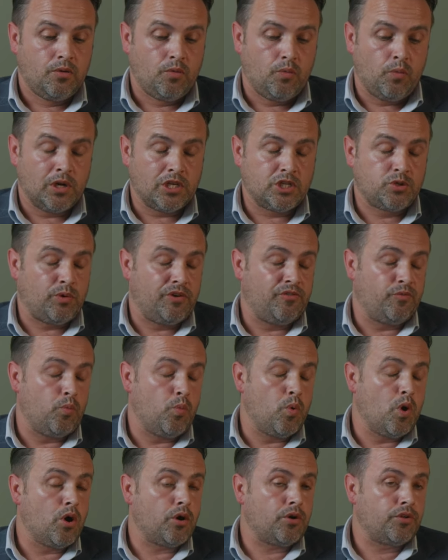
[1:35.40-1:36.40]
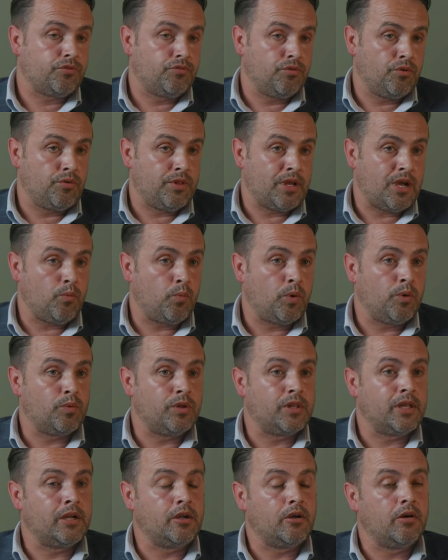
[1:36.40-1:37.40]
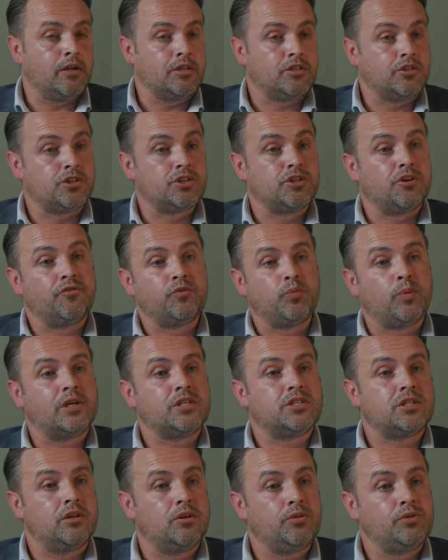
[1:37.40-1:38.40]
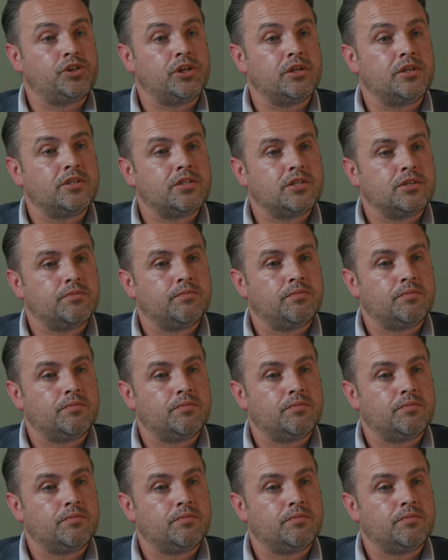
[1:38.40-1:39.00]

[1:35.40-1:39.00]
Once we've worked through that, we would then go into software solutions,